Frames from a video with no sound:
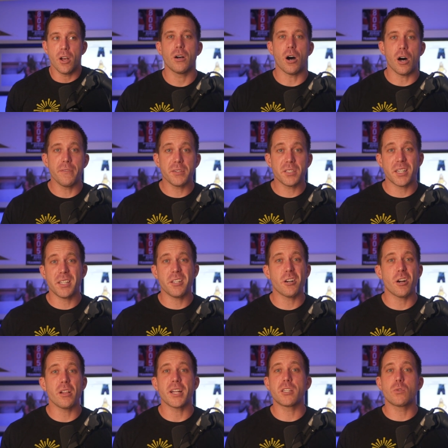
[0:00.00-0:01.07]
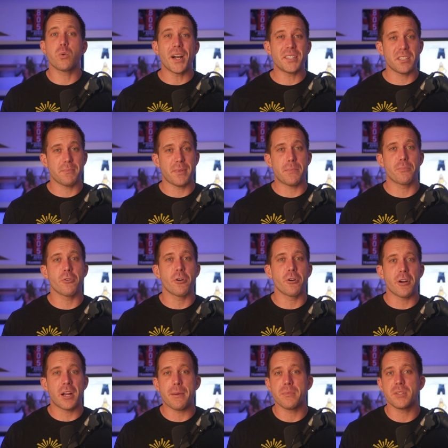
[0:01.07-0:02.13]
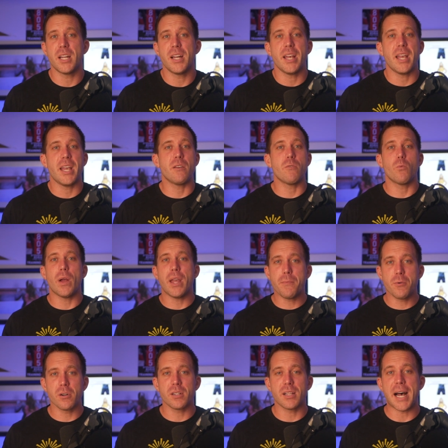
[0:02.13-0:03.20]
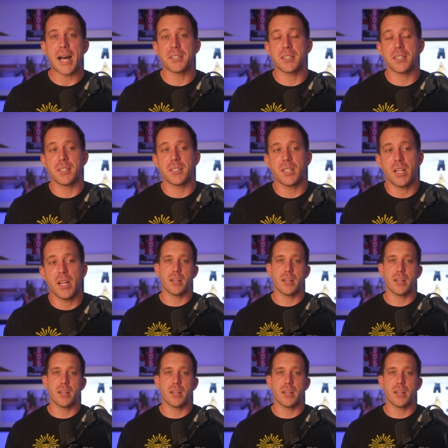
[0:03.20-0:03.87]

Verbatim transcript: all of a sudden there are like twice as many programs and way more classes.